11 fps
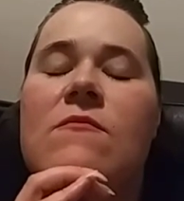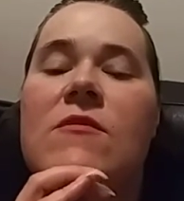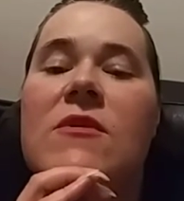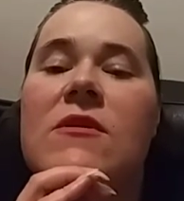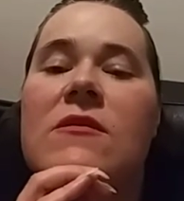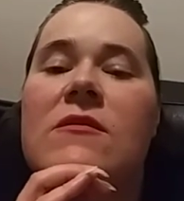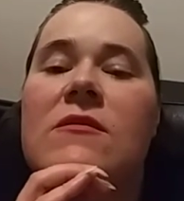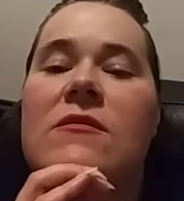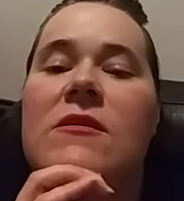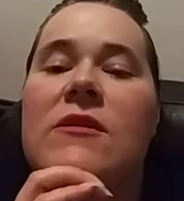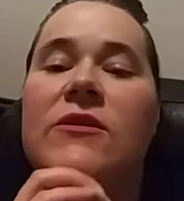
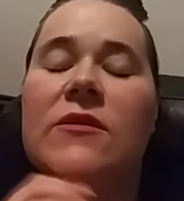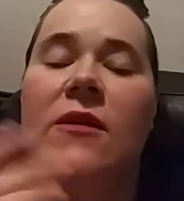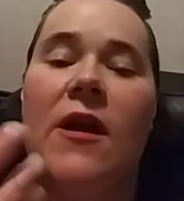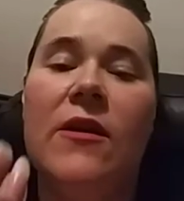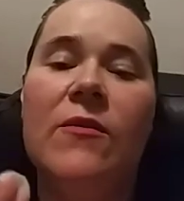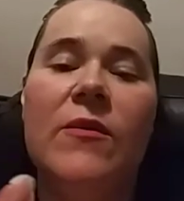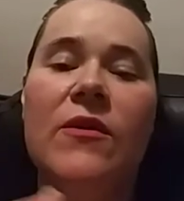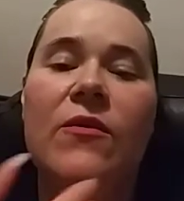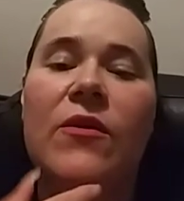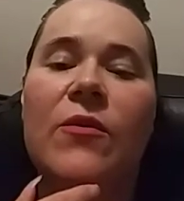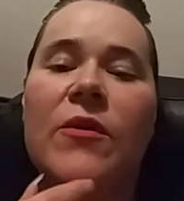And I know I'm not the
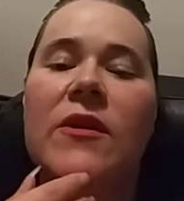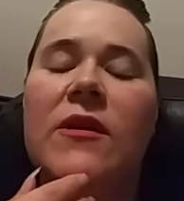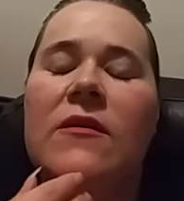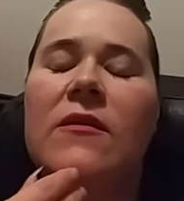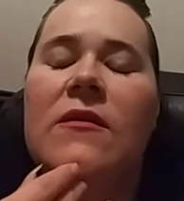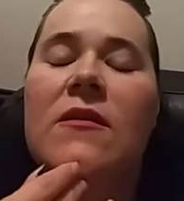only one either.